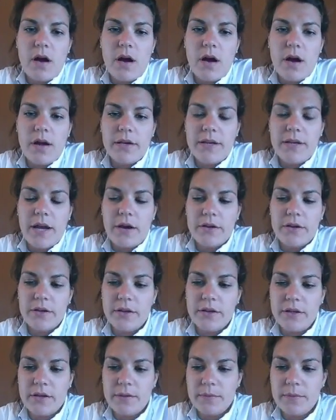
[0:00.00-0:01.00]
on
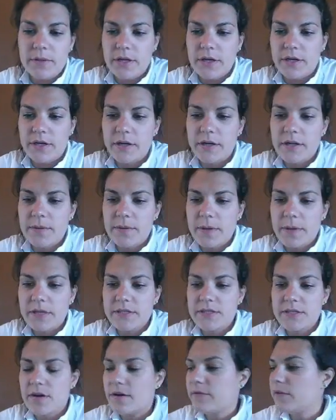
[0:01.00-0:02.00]
calculating molarity
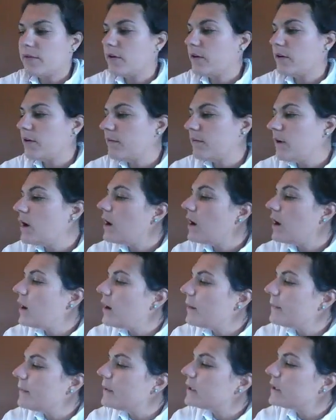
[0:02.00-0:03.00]
based off of
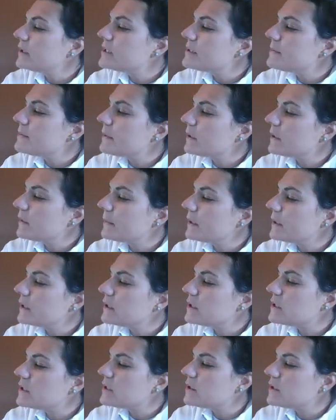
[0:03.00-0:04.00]
an
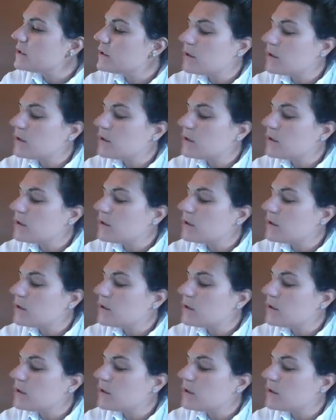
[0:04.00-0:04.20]
experiment